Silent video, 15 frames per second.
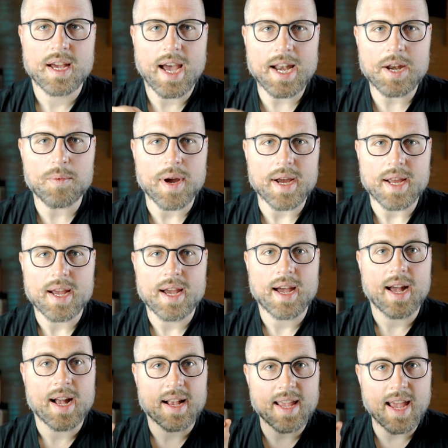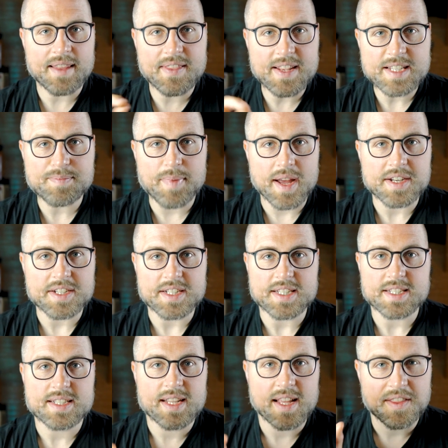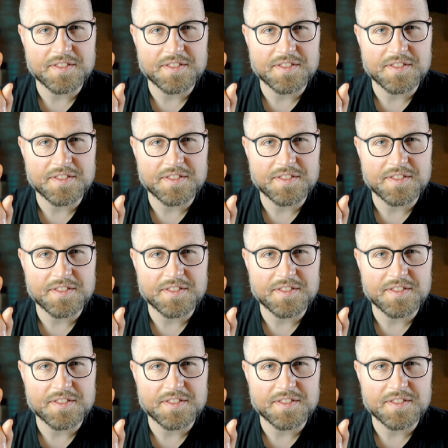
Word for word: Anyway, get these bungees.